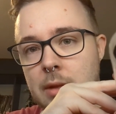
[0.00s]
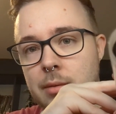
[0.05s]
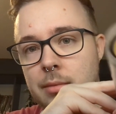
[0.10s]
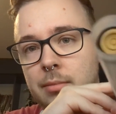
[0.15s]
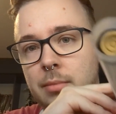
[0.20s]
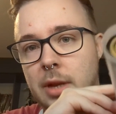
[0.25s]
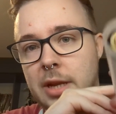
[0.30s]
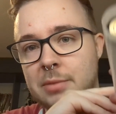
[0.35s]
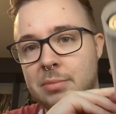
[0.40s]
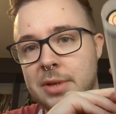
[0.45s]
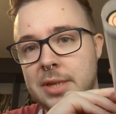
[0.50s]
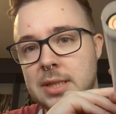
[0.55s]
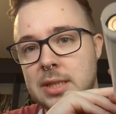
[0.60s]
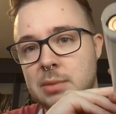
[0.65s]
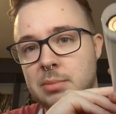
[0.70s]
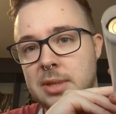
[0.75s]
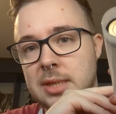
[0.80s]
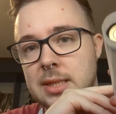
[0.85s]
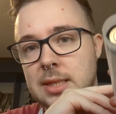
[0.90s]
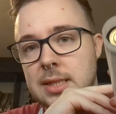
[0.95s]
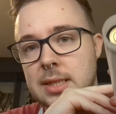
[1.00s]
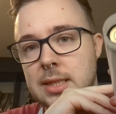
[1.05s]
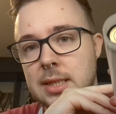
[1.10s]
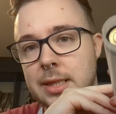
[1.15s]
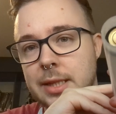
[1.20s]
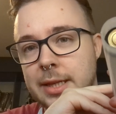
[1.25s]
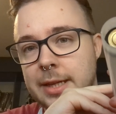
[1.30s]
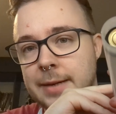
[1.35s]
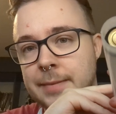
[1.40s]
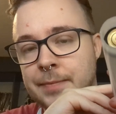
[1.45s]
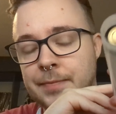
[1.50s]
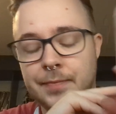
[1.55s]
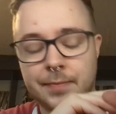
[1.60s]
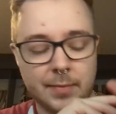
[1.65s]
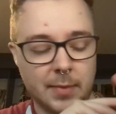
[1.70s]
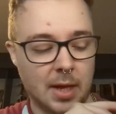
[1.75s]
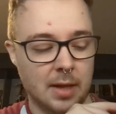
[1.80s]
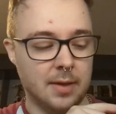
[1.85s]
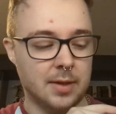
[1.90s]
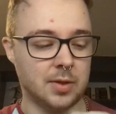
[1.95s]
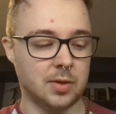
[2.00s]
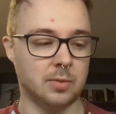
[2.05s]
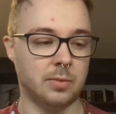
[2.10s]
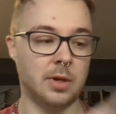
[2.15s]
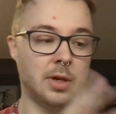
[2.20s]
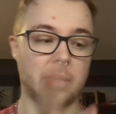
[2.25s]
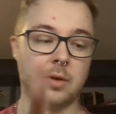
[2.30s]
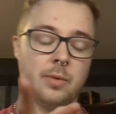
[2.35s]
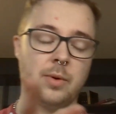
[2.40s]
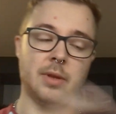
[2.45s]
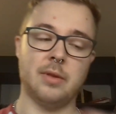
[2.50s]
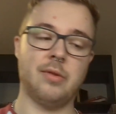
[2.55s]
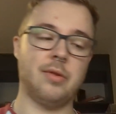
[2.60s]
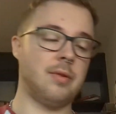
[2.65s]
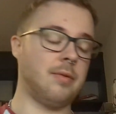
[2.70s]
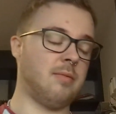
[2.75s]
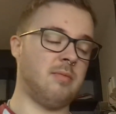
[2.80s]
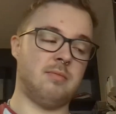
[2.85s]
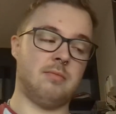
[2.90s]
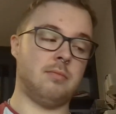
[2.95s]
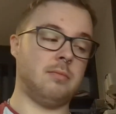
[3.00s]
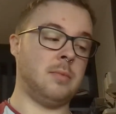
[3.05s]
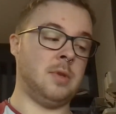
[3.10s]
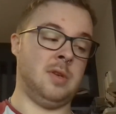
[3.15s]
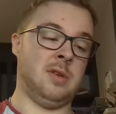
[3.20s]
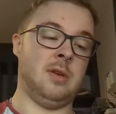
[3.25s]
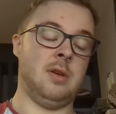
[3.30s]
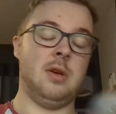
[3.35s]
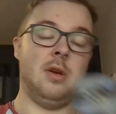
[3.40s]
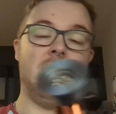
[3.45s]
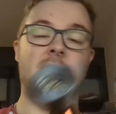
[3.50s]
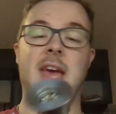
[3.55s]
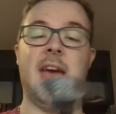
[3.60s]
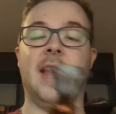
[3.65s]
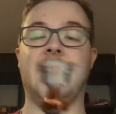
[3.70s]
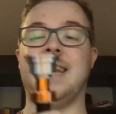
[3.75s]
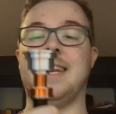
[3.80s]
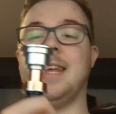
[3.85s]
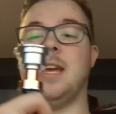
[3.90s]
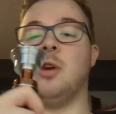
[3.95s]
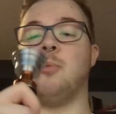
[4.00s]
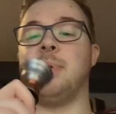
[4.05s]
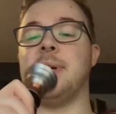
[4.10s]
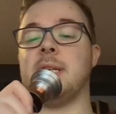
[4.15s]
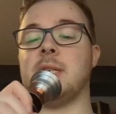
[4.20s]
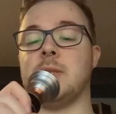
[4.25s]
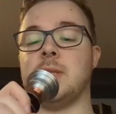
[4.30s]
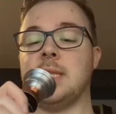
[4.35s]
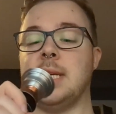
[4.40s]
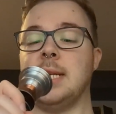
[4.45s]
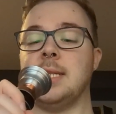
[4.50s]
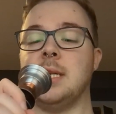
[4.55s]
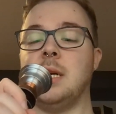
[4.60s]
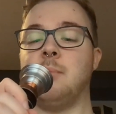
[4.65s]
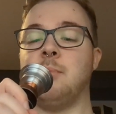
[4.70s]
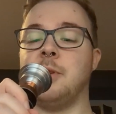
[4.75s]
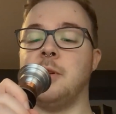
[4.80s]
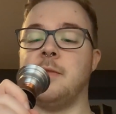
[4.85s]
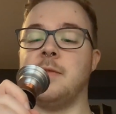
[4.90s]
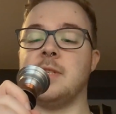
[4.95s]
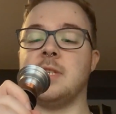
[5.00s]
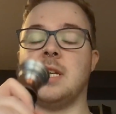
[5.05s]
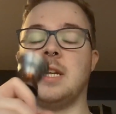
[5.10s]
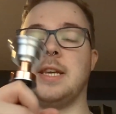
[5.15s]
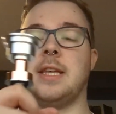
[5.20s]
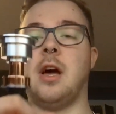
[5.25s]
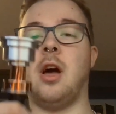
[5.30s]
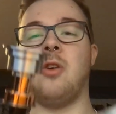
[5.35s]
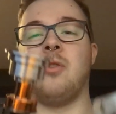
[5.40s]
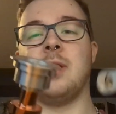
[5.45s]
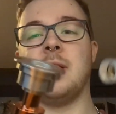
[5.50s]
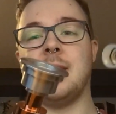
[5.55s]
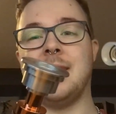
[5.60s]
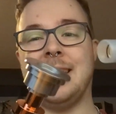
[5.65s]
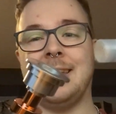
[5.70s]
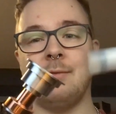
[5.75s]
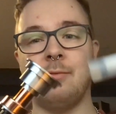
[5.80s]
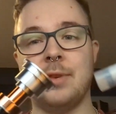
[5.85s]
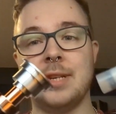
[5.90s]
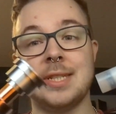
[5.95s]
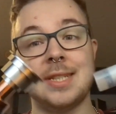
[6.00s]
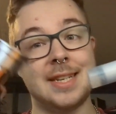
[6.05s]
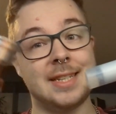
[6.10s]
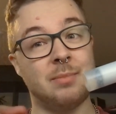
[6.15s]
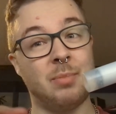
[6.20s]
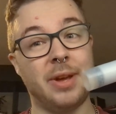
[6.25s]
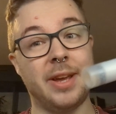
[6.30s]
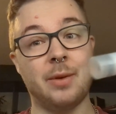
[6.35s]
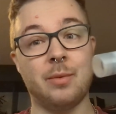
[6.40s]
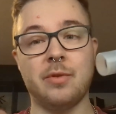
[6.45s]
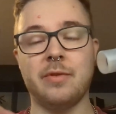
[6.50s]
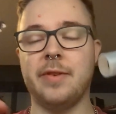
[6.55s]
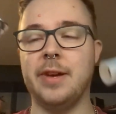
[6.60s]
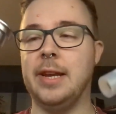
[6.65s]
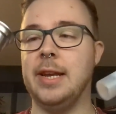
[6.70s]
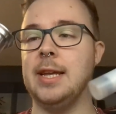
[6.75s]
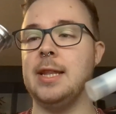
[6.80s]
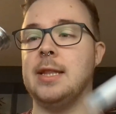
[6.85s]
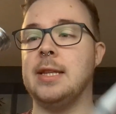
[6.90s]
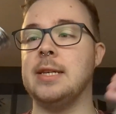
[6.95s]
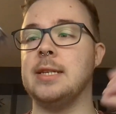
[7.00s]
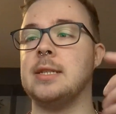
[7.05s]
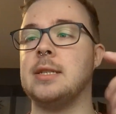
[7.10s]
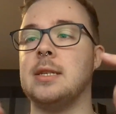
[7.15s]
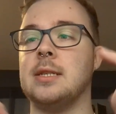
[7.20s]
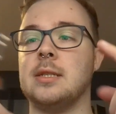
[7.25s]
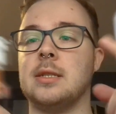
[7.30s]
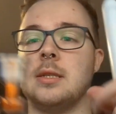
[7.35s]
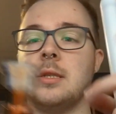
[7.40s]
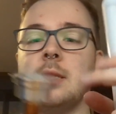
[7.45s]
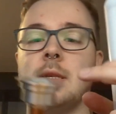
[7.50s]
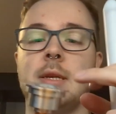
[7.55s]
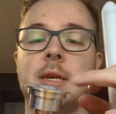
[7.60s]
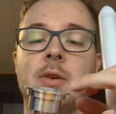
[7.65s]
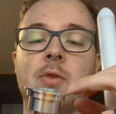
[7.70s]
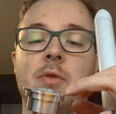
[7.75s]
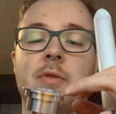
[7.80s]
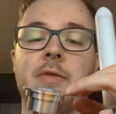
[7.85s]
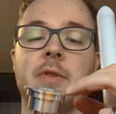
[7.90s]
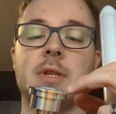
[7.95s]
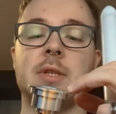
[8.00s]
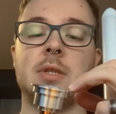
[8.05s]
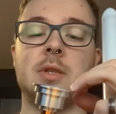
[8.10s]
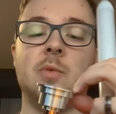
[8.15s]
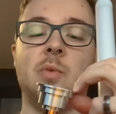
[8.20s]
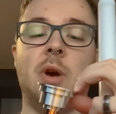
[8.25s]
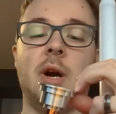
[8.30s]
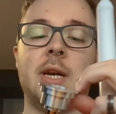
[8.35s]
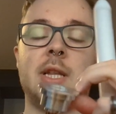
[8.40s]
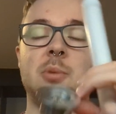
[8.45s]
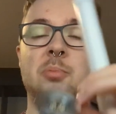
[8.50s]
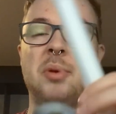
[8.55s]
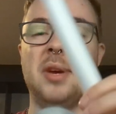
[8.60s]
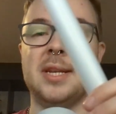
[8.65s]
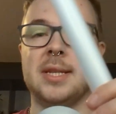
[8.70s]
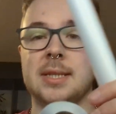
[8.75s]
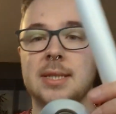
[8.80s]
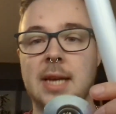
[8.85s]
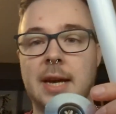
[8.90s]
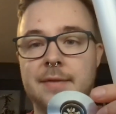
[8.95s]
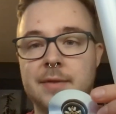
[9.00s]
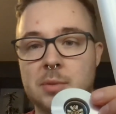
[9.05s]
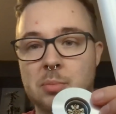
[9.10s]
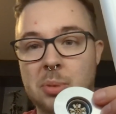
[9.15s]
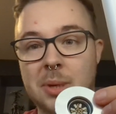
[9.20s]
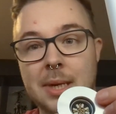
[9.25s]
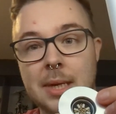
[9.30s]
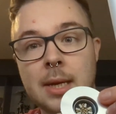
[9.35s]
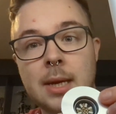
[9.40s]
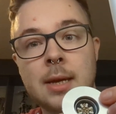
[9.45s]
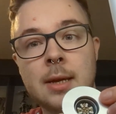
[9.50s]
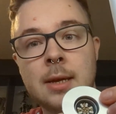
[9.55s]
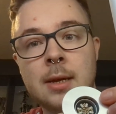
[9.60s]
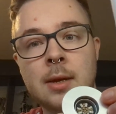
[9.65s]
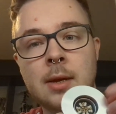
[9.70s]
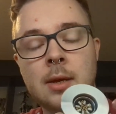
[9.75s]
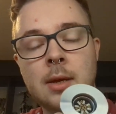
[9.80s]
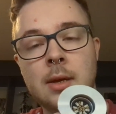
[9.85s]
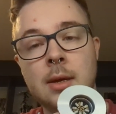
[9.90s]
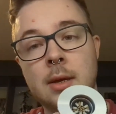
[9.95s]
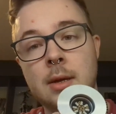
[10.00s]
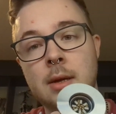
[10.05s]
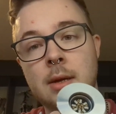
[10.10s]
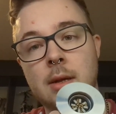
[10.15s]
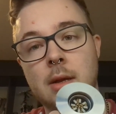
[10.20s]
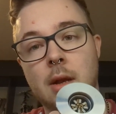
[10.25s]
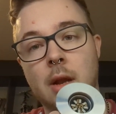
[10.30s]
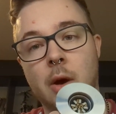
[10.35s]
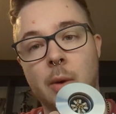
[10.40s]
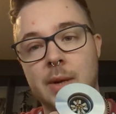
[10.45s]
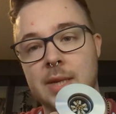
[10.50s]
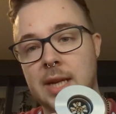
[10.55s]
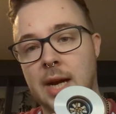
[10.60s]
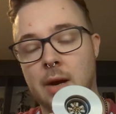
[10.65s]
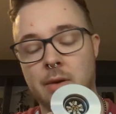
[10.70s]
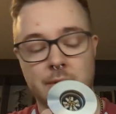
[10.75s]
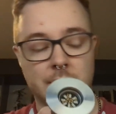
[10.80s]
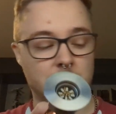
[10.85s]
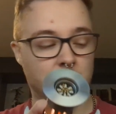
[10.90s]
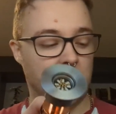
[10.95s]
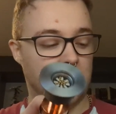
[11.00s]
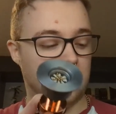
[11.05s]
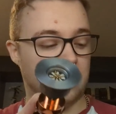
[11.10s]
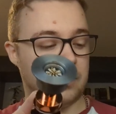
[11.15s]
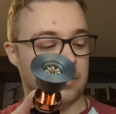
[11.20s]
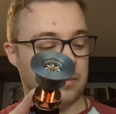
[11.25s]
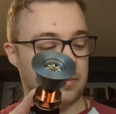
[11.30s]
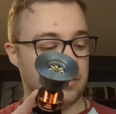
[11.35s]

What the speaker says: blade PCB sits in there, and this will work with any neopixel setup, but obviously only a recessed blade will fit in this, because in order for this to work, the pins have to be lower down as well.